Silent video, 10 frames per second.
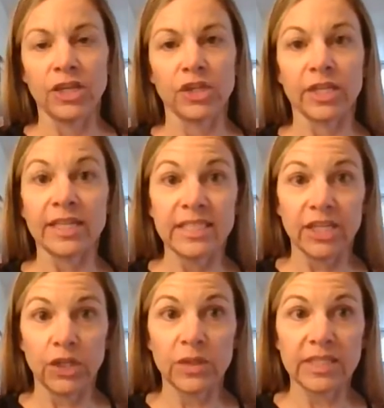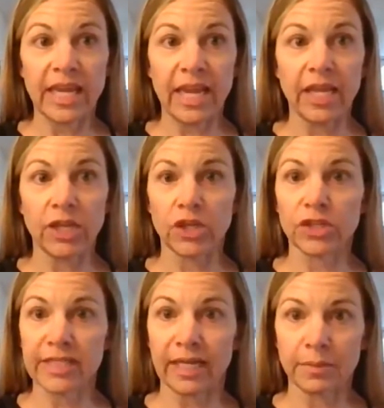You're going to continue to say
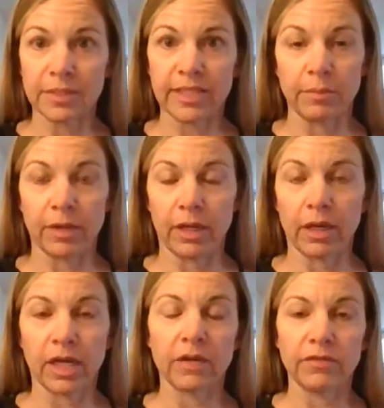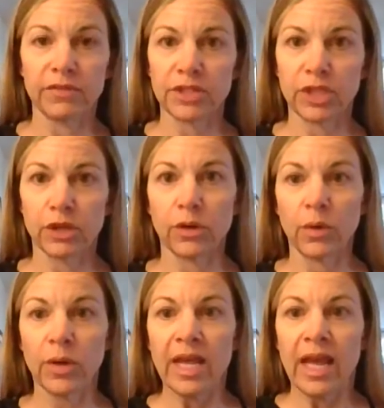your setup statement of, even
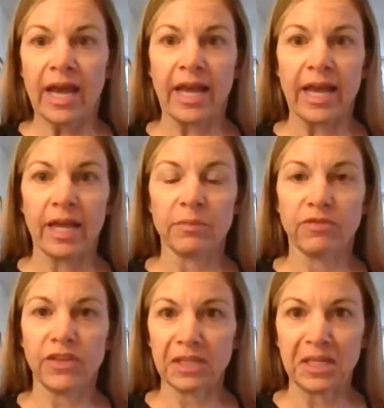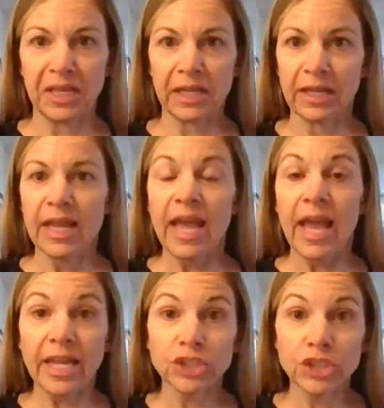though I am feeling
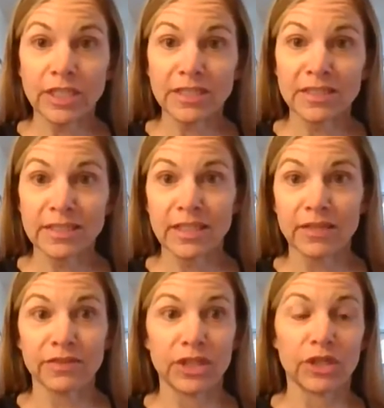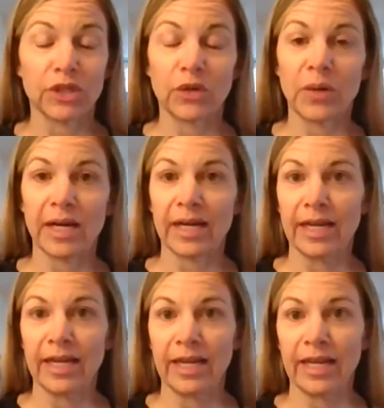anxious, even though
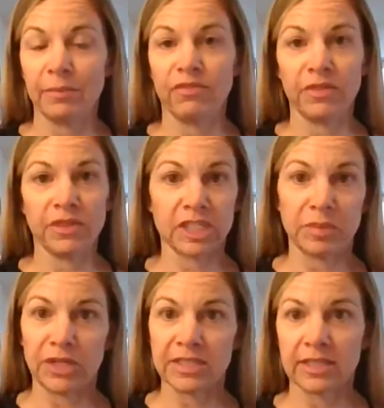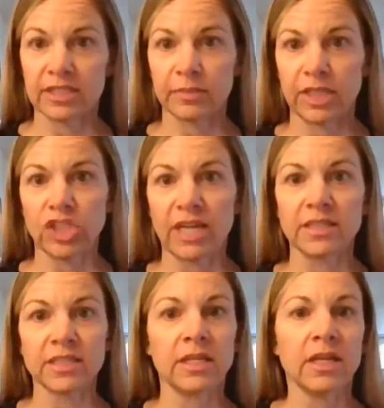I am experiencing this in my
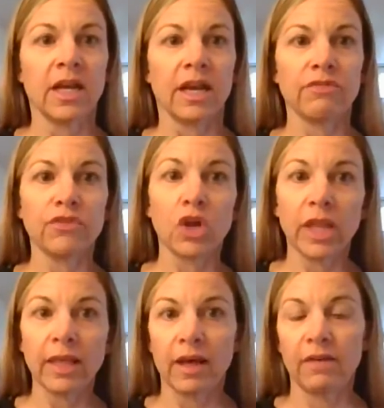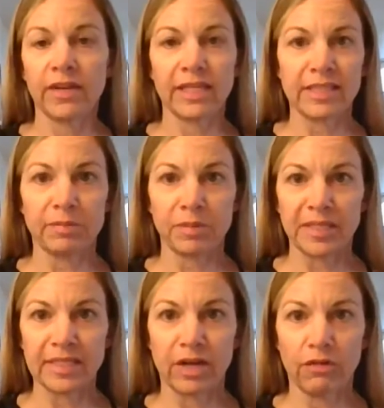chest, I fully love and accept
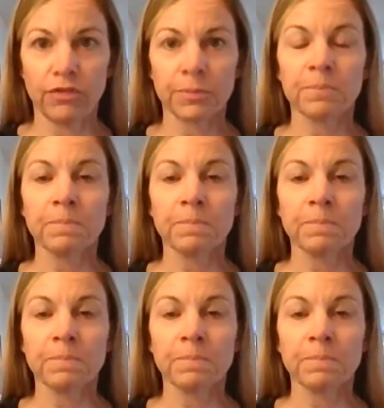myself.